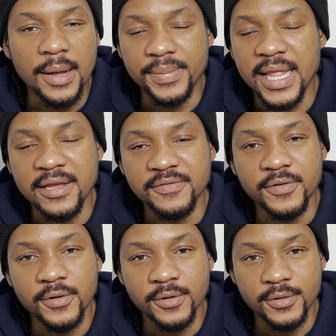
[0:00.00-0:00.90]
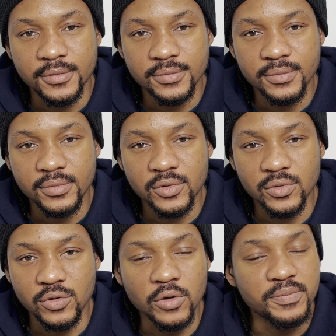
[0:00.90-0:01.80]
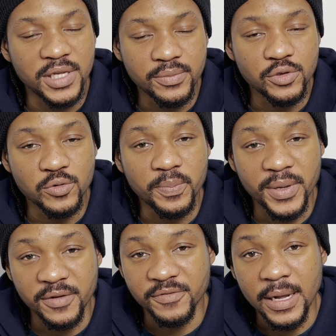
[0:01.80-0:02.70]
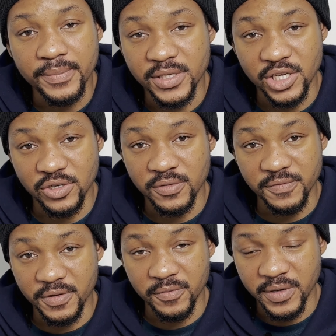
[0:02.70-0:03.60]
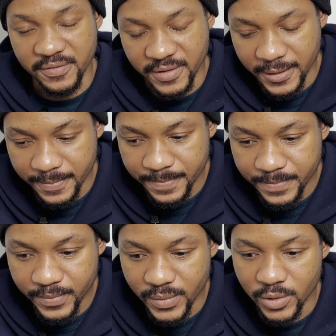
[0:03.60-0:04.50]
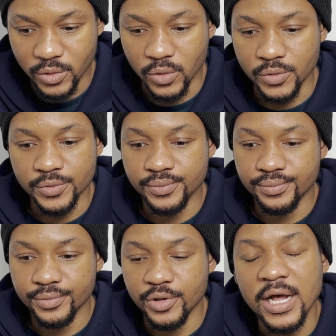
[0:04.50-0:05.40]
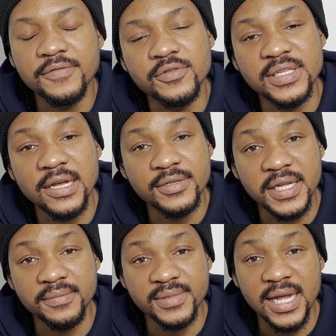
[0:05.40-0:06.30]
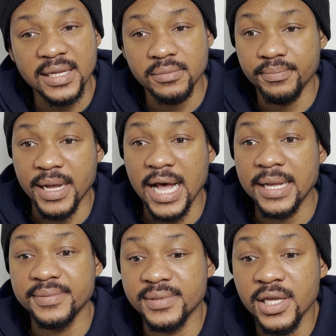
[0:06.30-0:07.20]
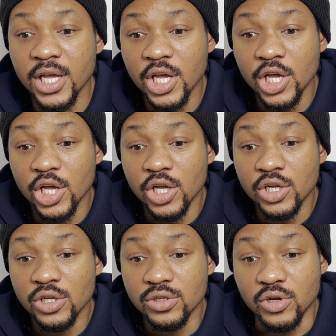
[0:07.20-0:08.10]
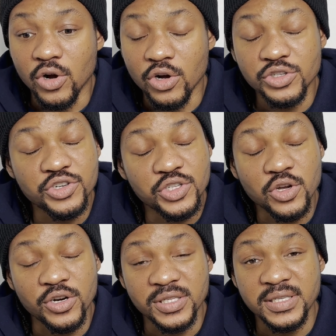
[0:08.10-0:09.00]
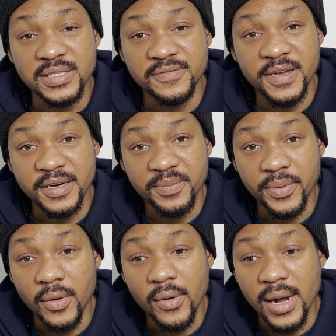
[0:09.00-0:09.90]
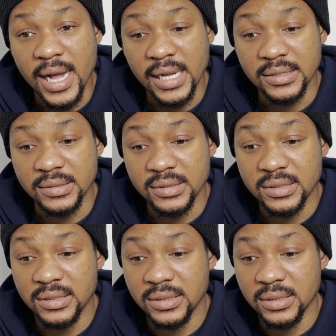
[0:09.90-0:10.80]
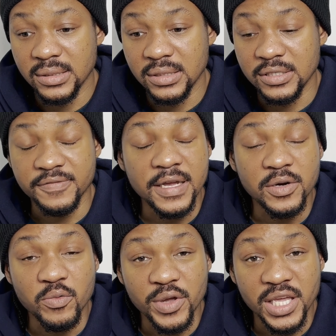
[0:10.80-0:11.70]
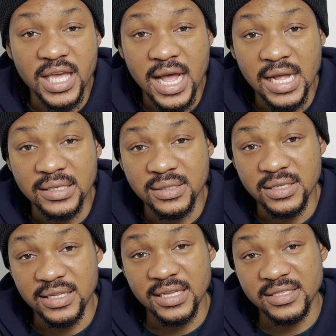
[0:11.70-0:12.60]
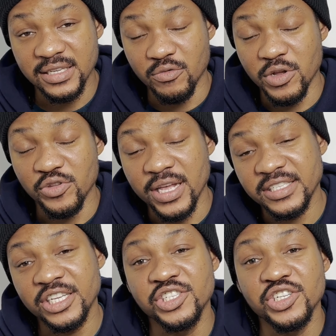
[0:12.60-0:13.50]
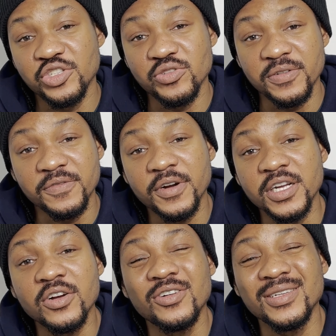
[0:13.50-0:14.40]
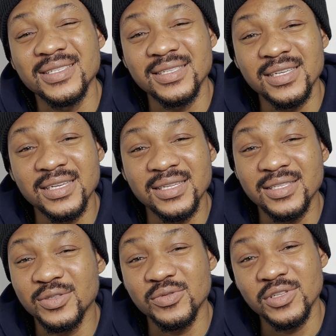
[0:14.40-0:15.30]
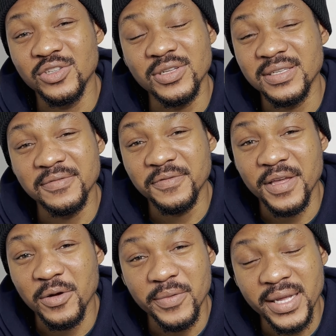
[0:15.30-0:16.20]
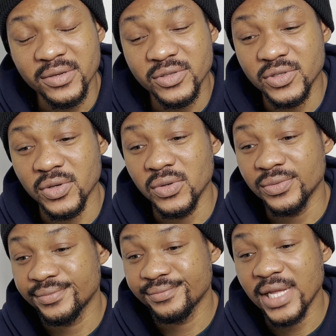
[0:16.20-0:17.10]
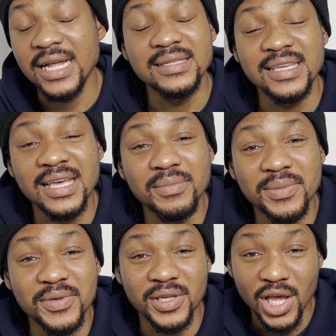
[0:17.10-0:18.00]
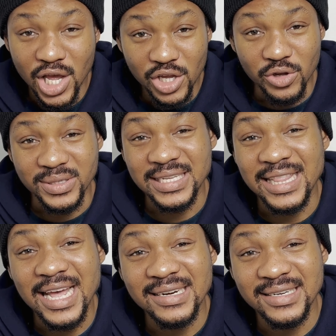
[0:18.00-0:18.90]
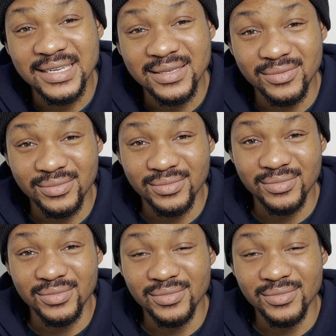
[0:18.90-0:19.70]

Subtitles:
apply for, not be able to pay for application fee waiver? So you have to tell them that perhaps your country's currency is very poor and is very weak, and when you're exchanging it to the foreign currency, it doesn't fare well. So, and again, maybe your salary